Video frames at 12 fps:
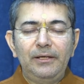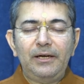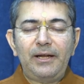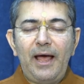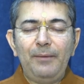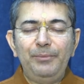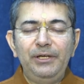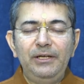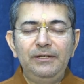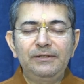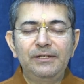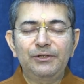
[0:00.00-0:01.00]
that the
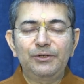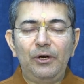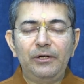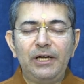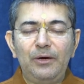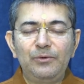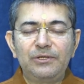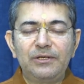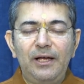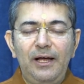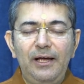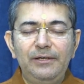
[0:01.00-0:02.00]
happiness is not
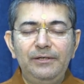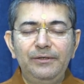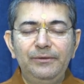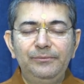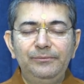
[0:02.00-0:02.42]
outside